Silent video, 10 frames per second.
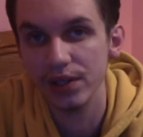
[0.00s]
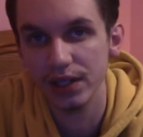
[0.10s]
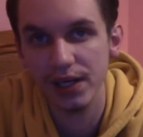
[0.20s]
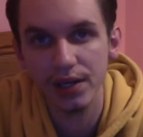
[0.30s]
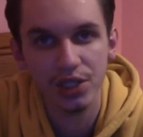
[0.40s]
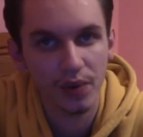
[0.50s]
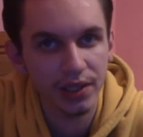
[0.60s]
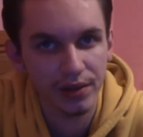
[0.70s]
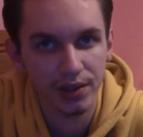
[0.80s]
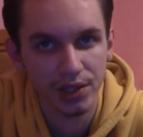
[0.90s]
Like, he didn't do
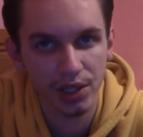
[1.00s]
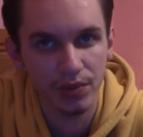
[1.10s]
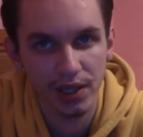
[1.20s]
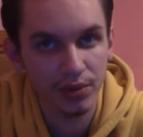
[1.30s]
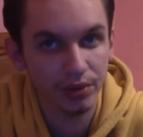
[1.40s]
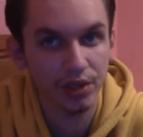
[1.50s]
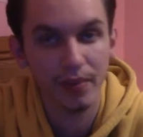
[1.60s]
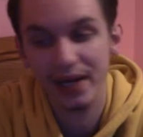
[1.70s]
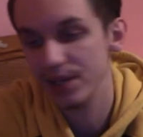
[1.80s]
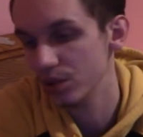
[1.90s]
anything to you. He really
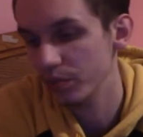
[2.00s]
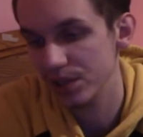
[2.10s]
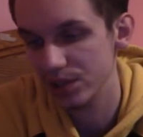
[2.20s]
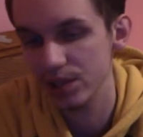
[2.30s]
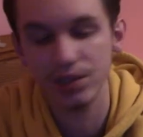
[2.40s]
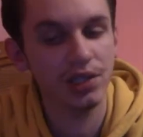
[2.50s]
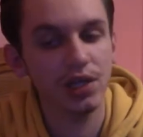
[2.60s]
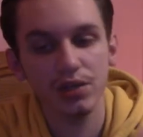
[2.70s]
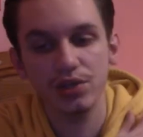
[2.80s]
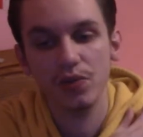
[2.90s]
minded his own business, did
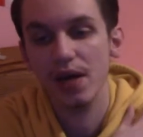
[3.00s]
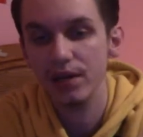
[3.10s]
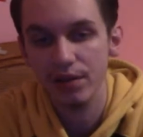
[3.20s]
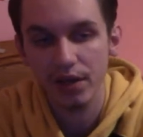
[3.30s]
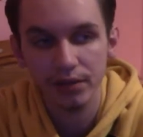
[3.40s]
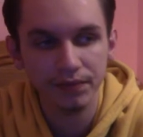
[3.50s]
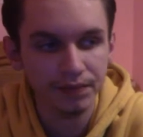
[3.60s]
not do anything.